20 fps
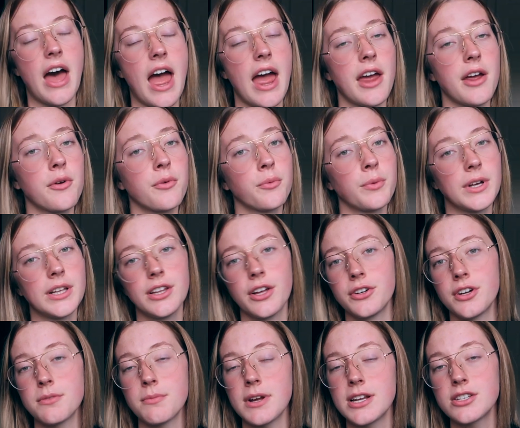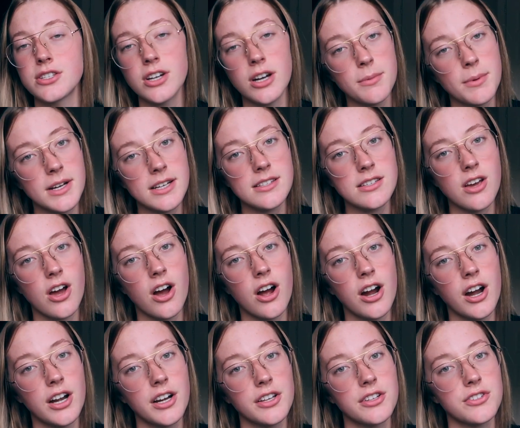I reloaded my Starbucks
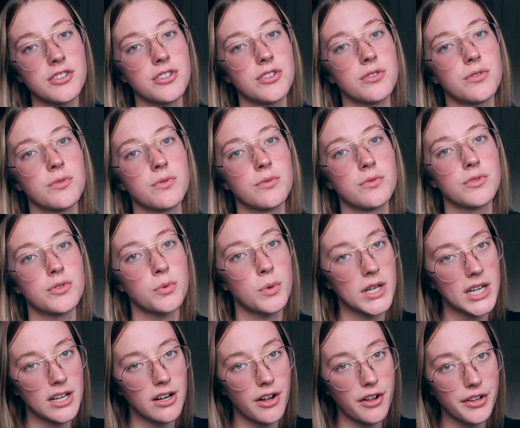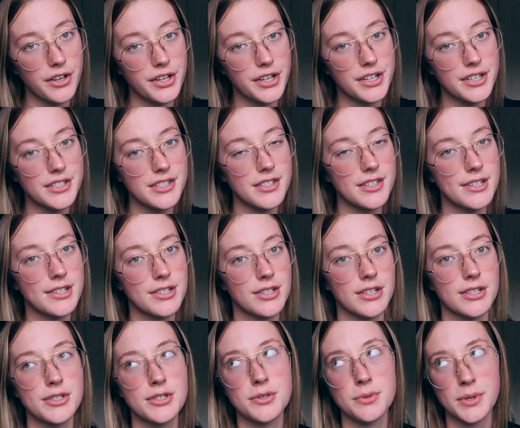card to $20,
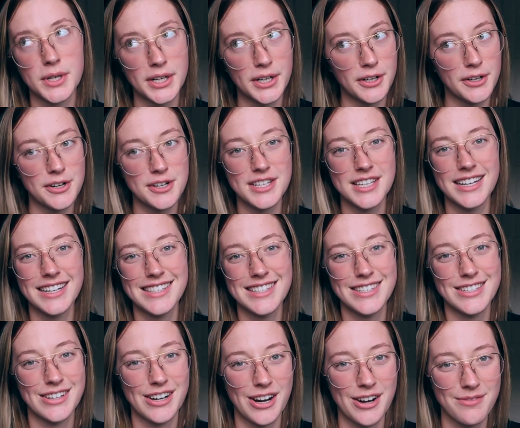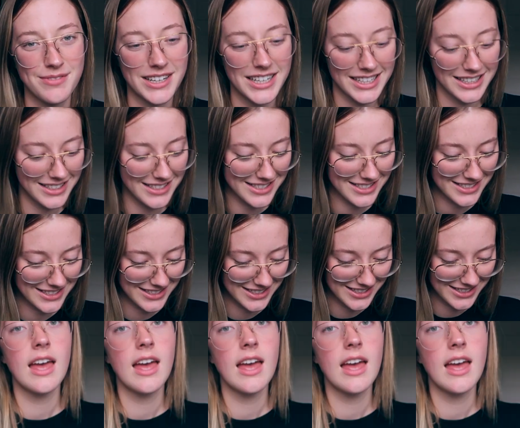so that's $20 at Starbucks.